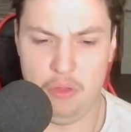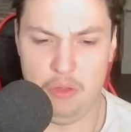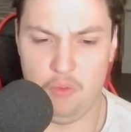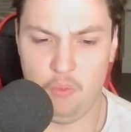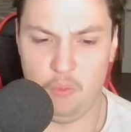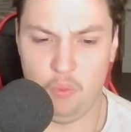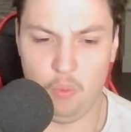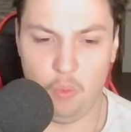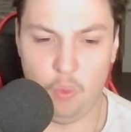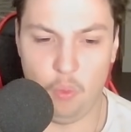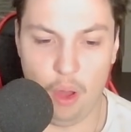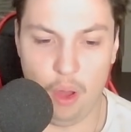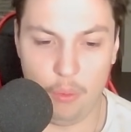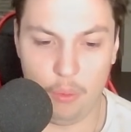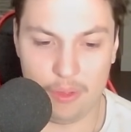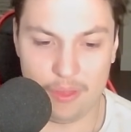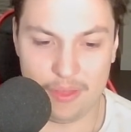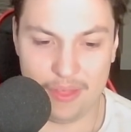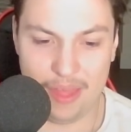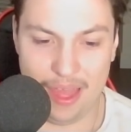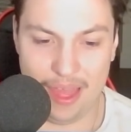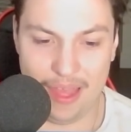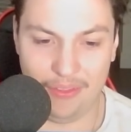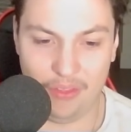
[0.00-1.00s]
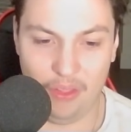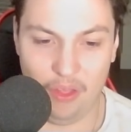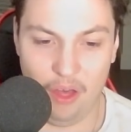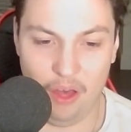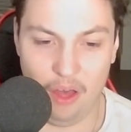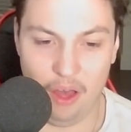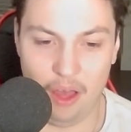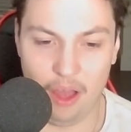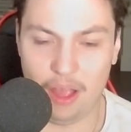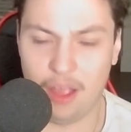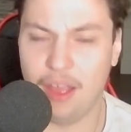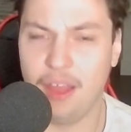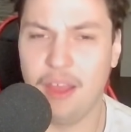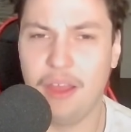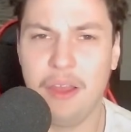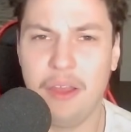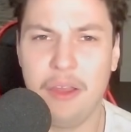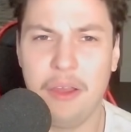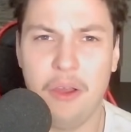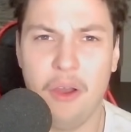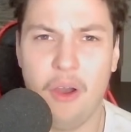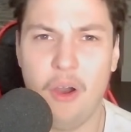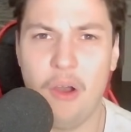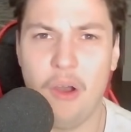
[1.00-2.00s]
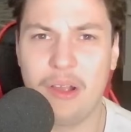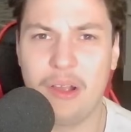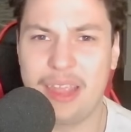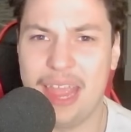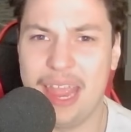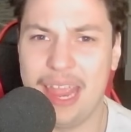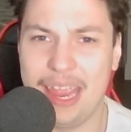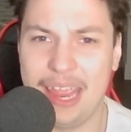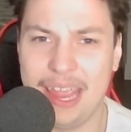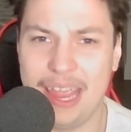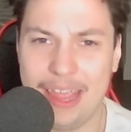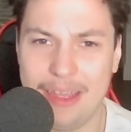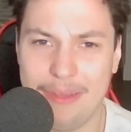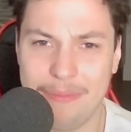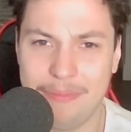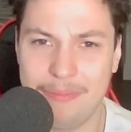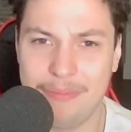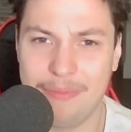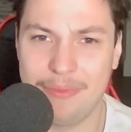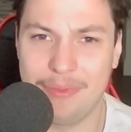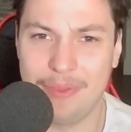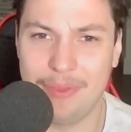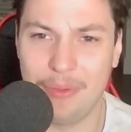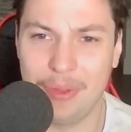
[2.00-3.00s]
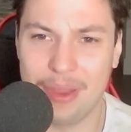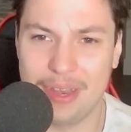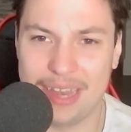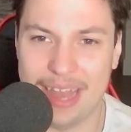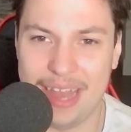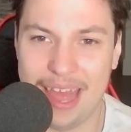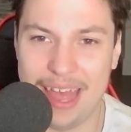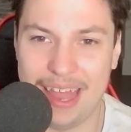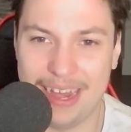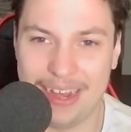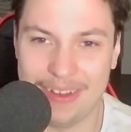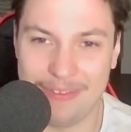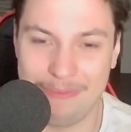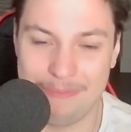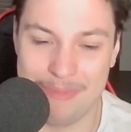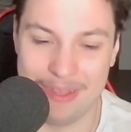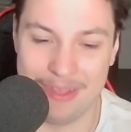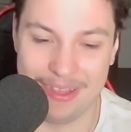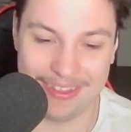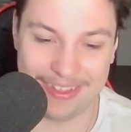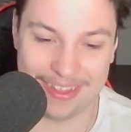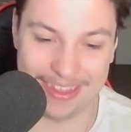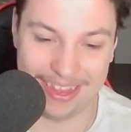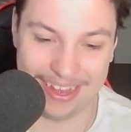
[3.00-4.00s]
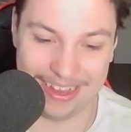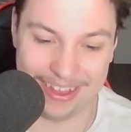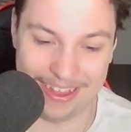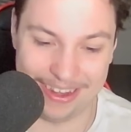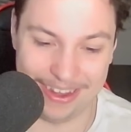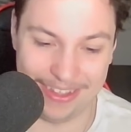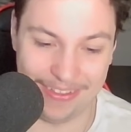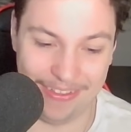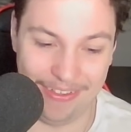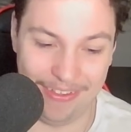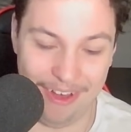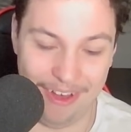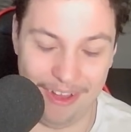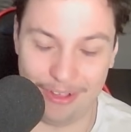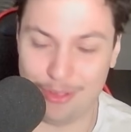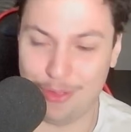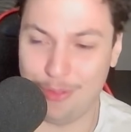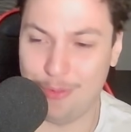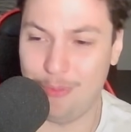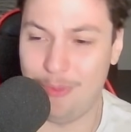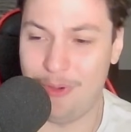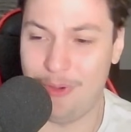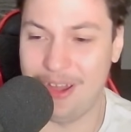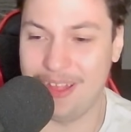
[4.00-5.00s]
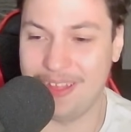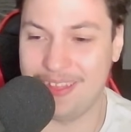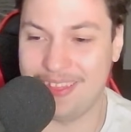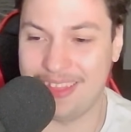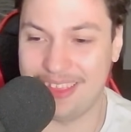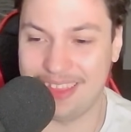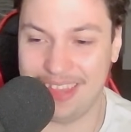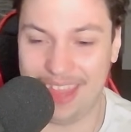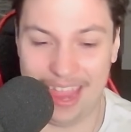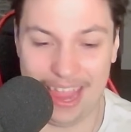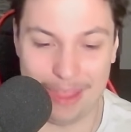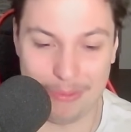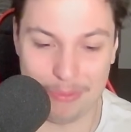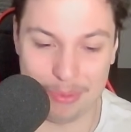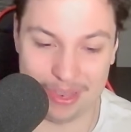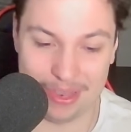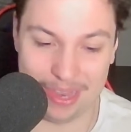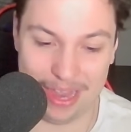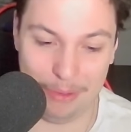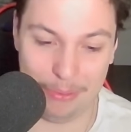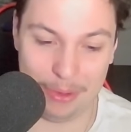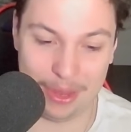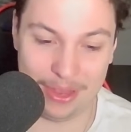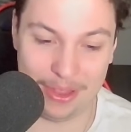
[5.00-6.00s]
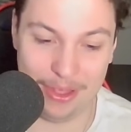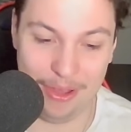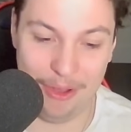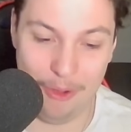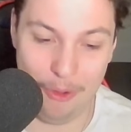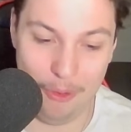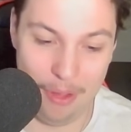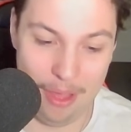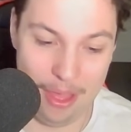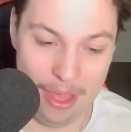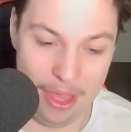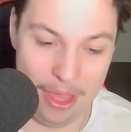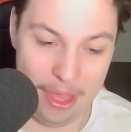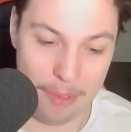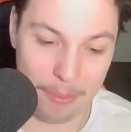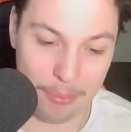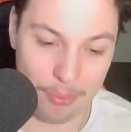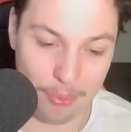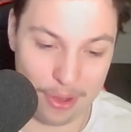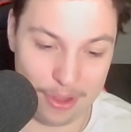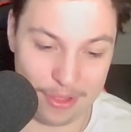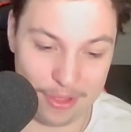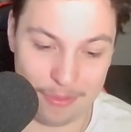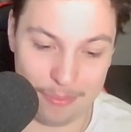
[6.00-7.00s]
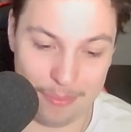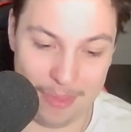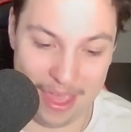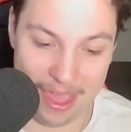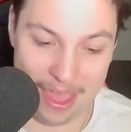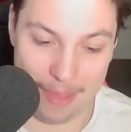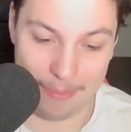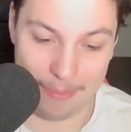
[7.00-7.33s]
What was that log? Okay, him doing that misclick on the log just won us the game, and there we go. Bridge spam.